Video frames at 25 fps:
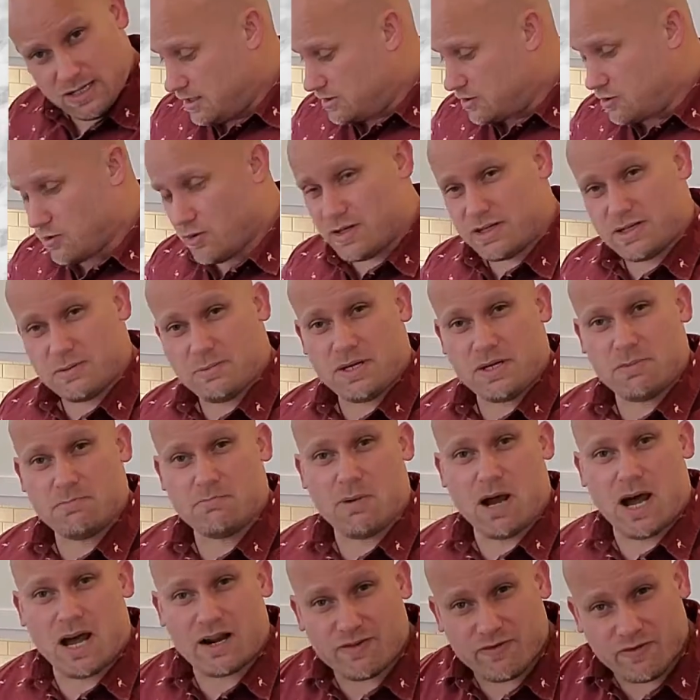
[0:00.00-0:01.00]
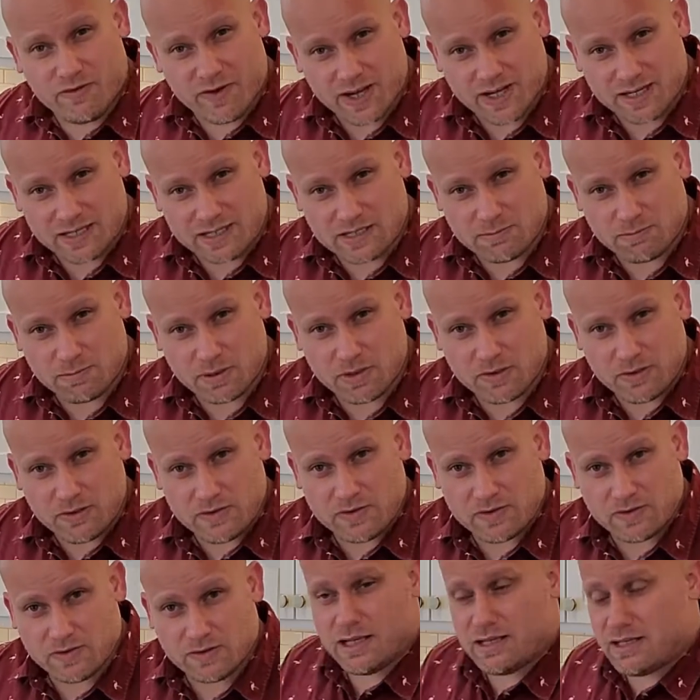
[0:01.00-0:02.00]
is going to be modifying
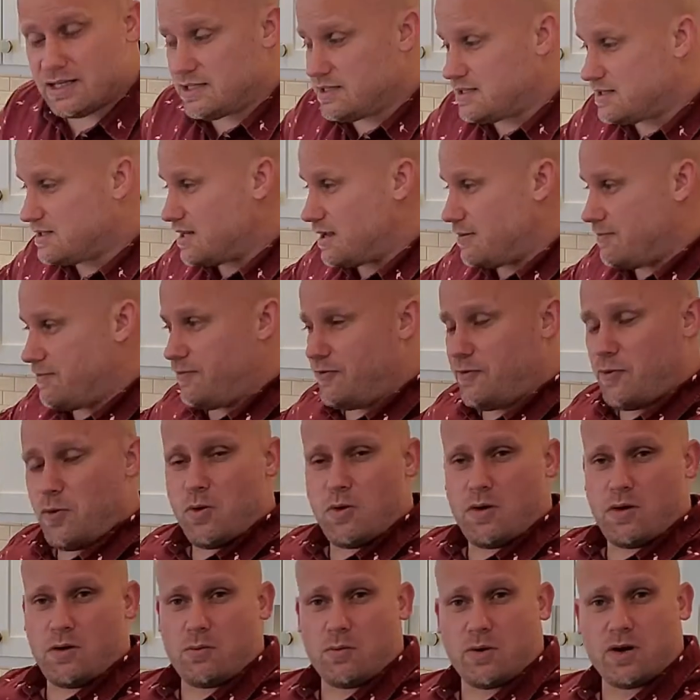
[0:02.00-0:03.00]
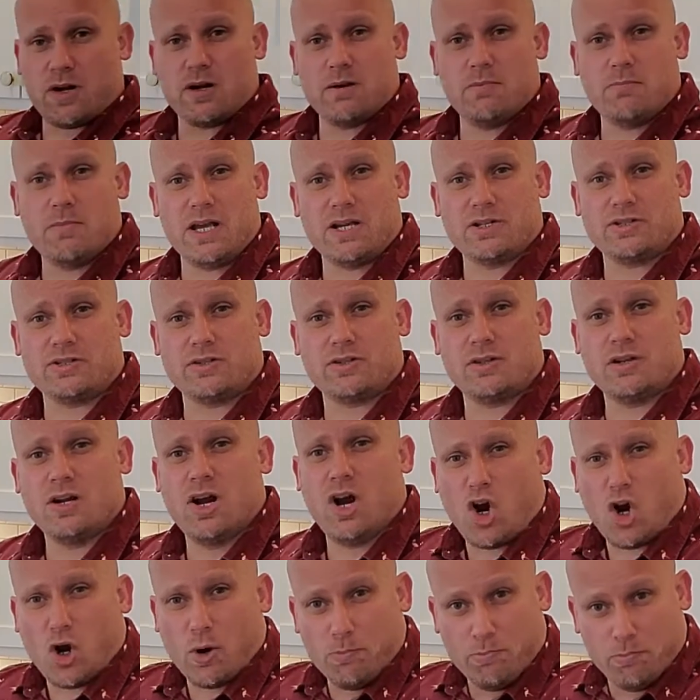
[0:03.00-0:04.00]
spirits. And then step 4, we're gonna measure
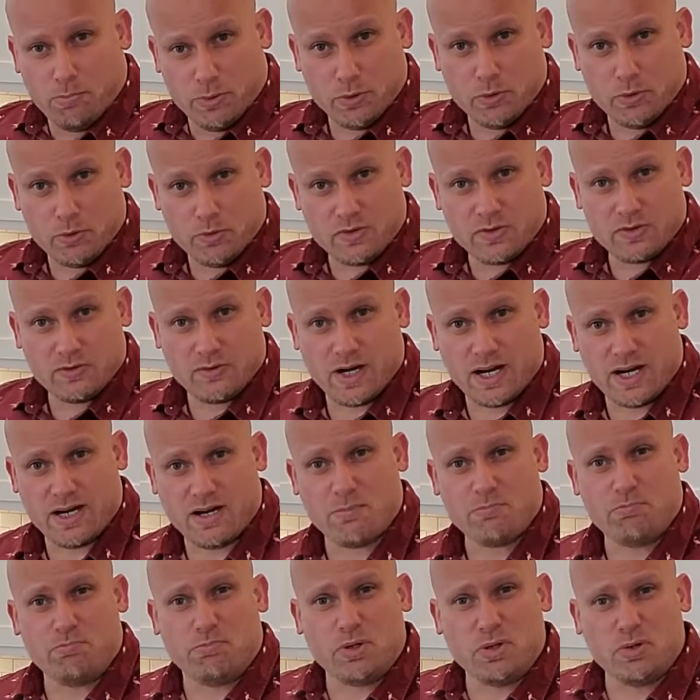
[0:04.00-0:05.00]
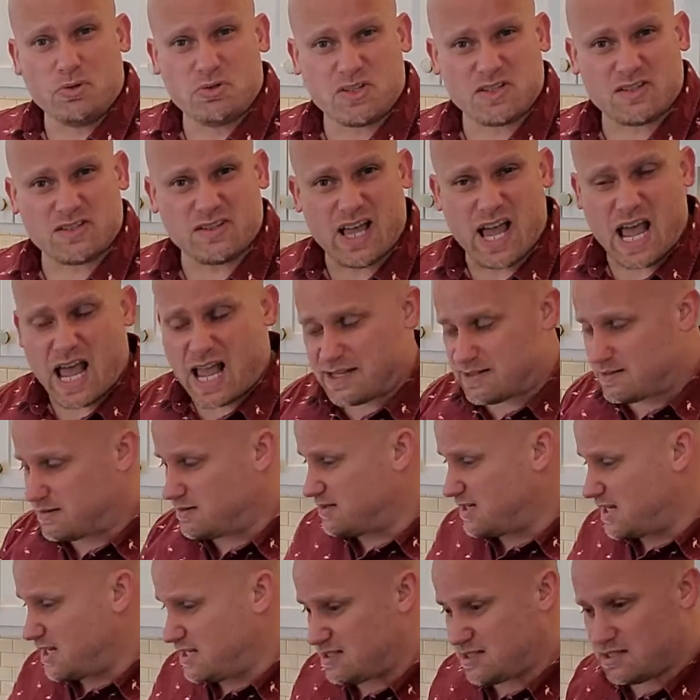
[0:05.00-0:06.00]
our booze, right? Booze is last,
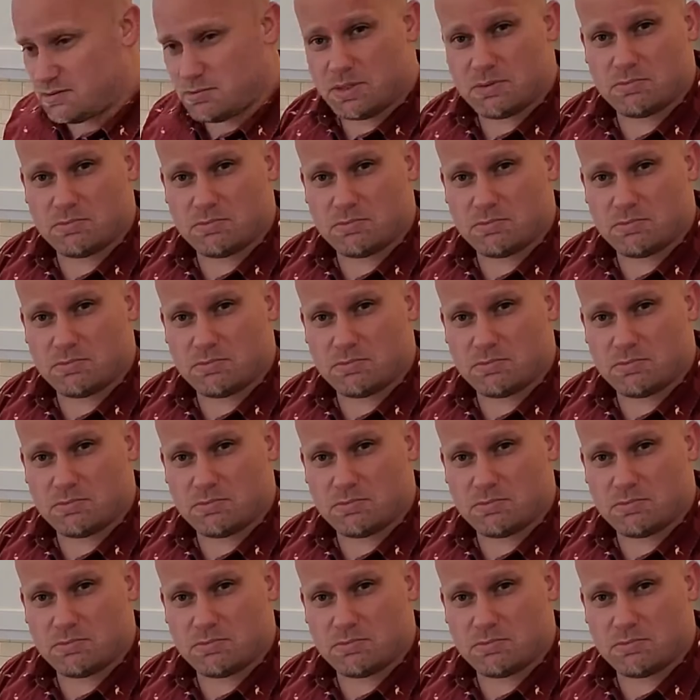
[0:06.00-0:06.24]
tends to be